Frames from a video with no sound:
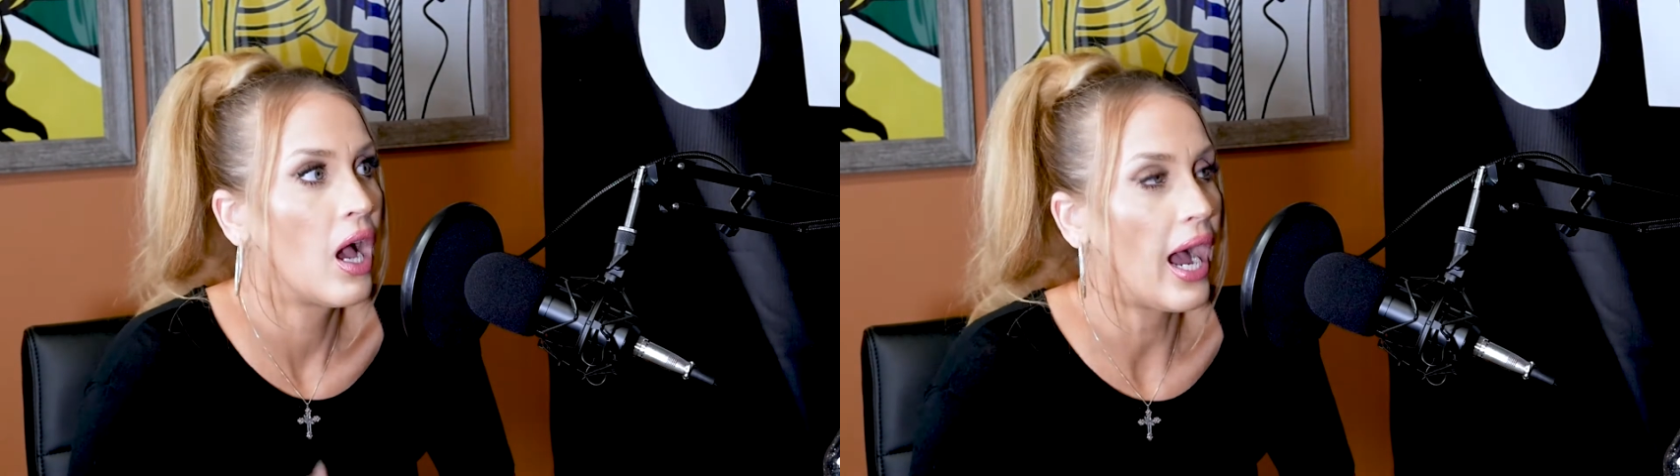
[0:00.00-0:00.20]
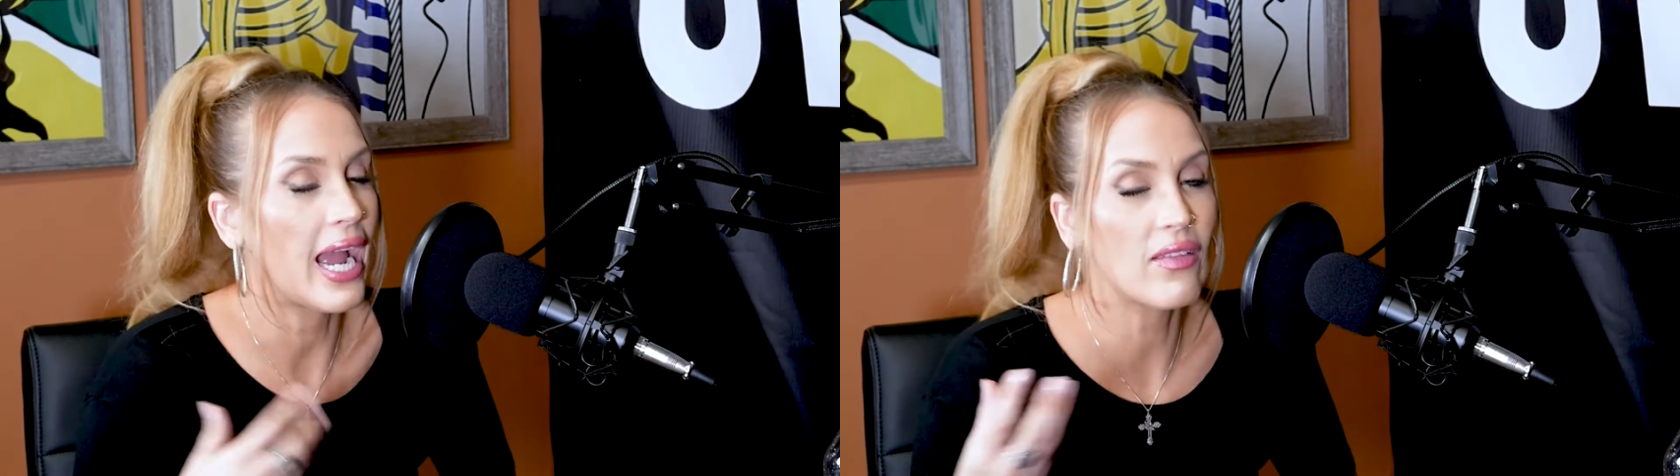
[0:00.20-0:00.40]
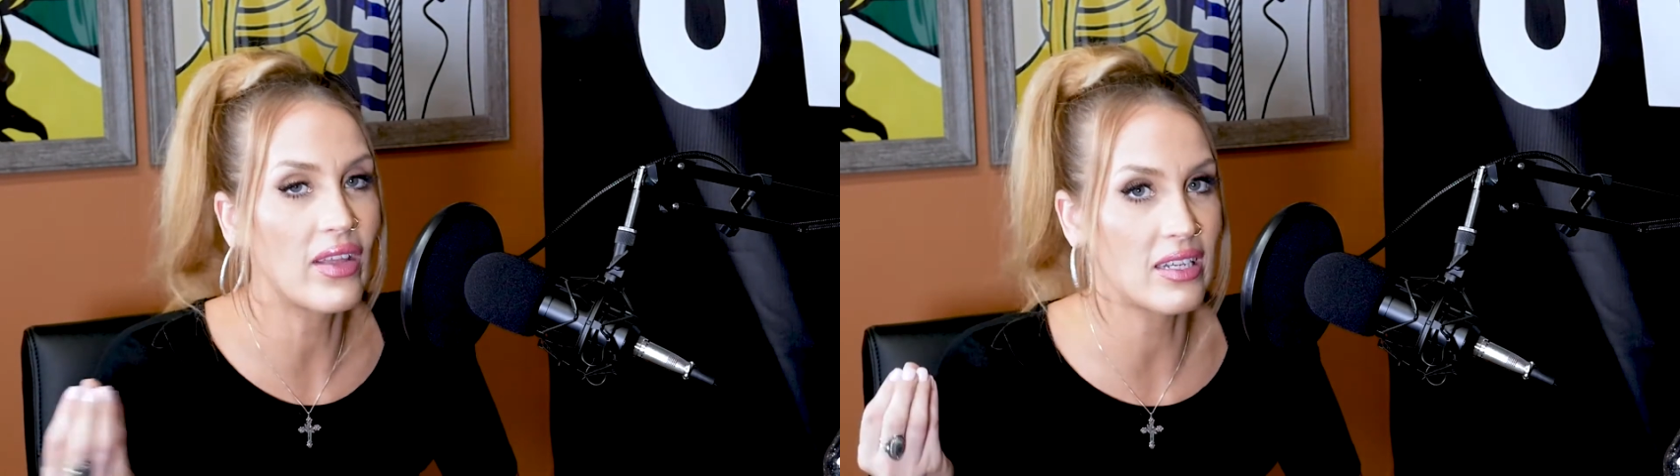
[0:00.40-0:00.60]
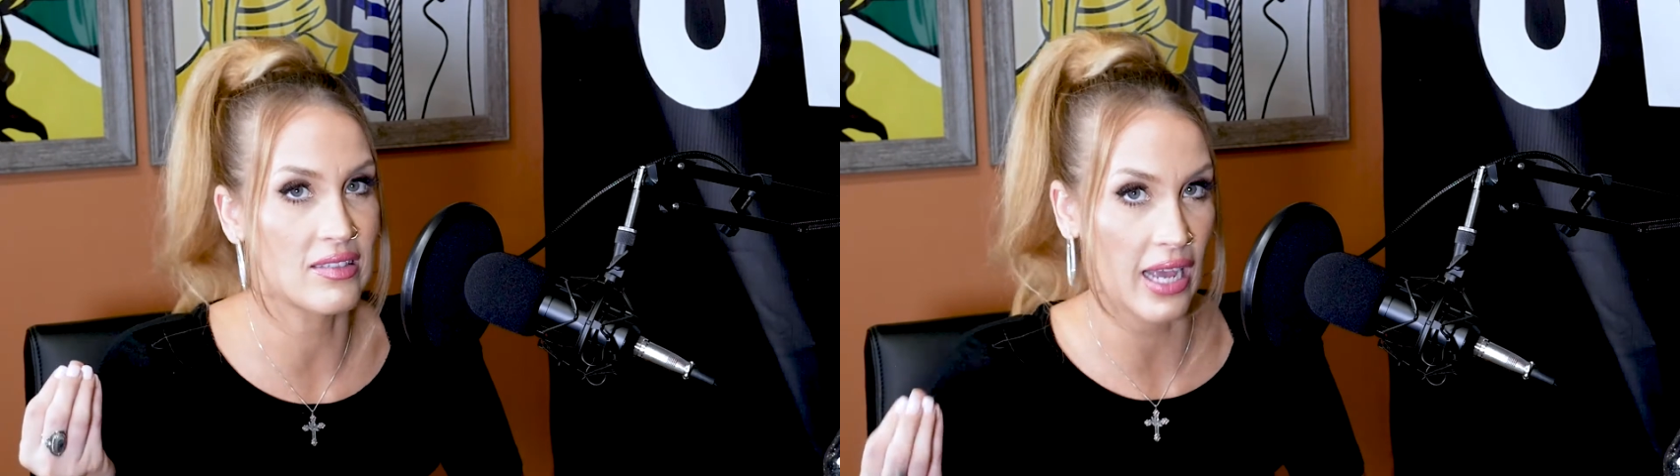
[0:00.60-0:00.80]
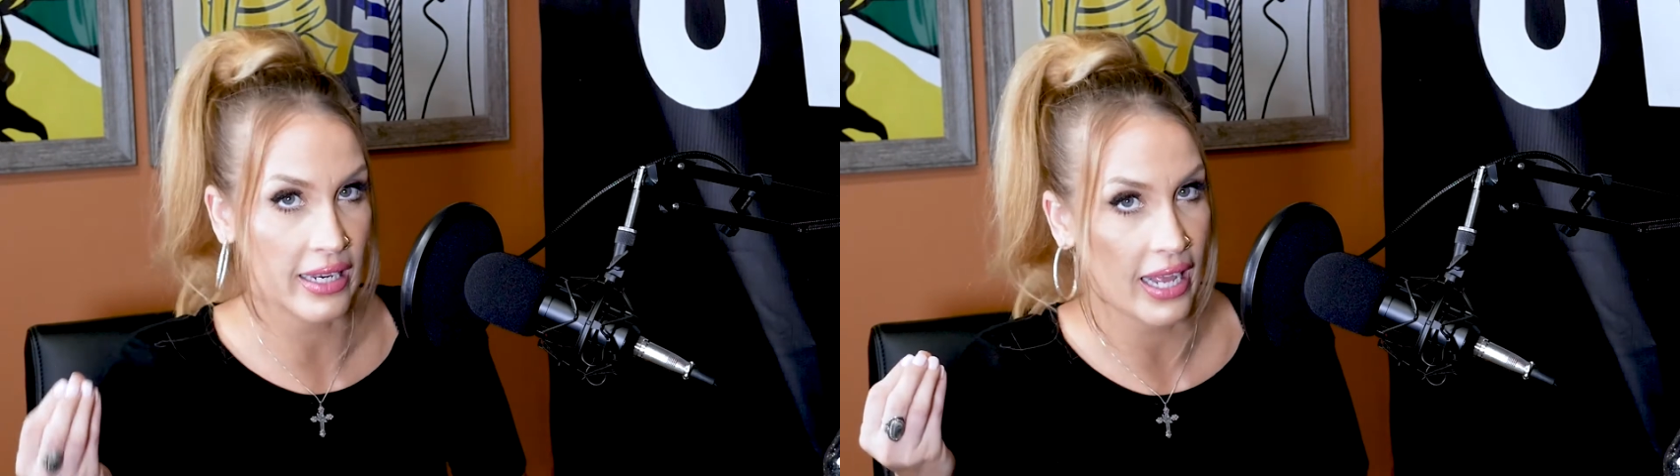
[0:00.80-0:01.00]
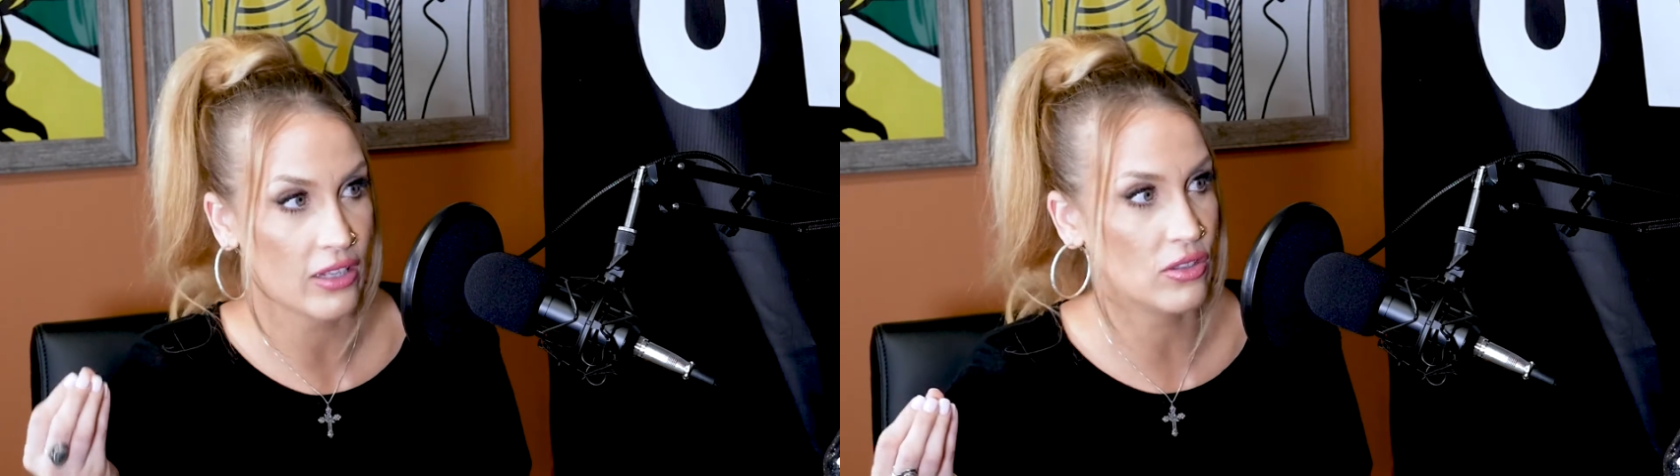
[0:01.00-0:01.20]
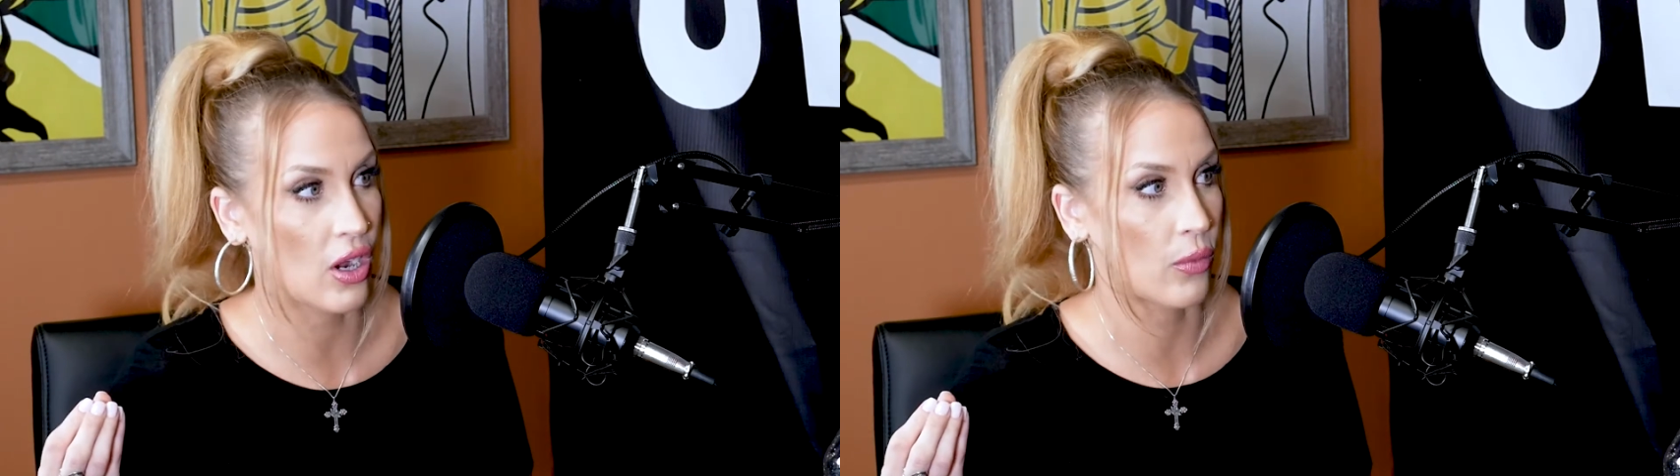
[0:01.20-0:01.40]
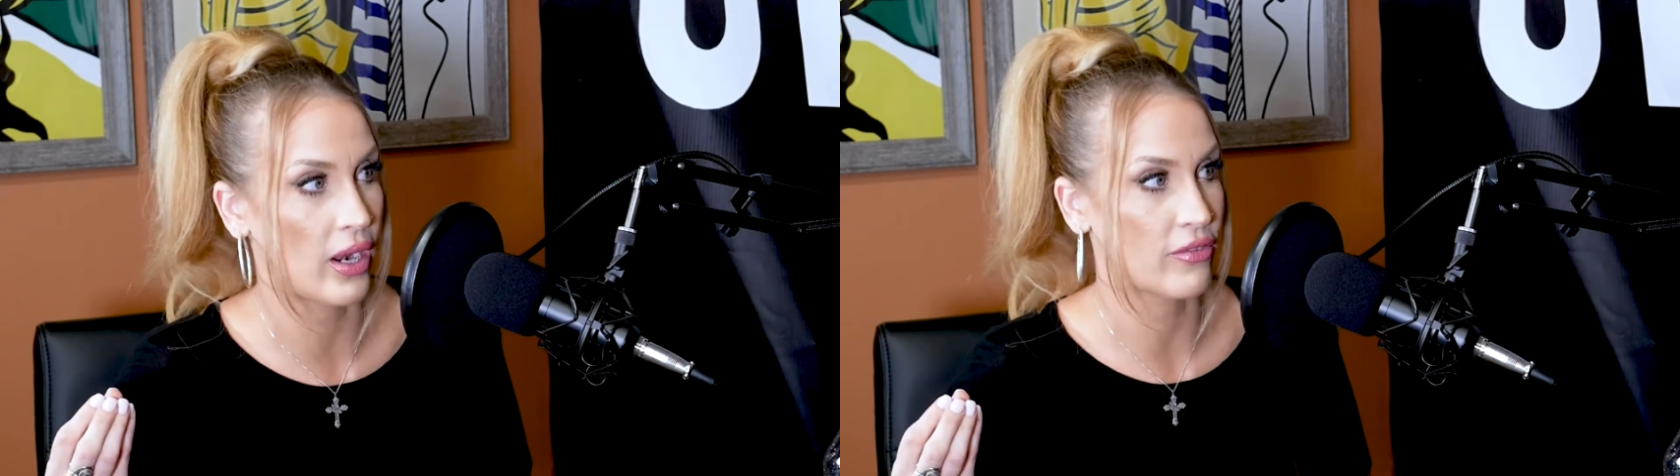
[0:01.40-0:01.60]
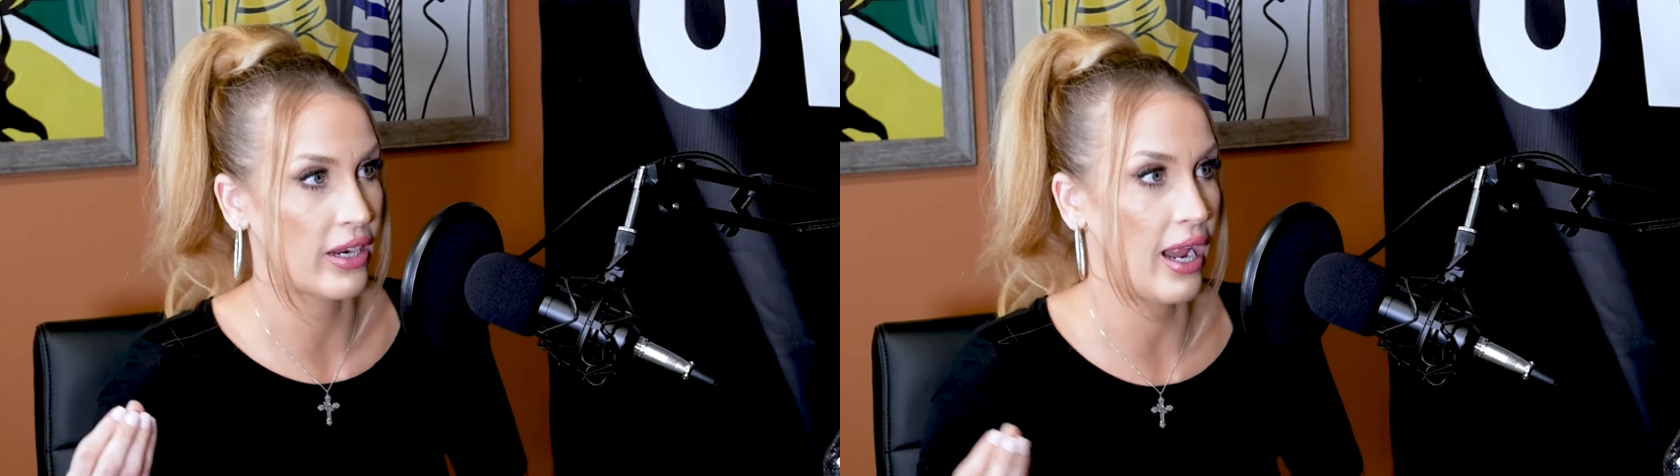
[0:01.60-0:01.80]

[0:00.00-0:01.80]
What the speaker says: Xanax or whatever.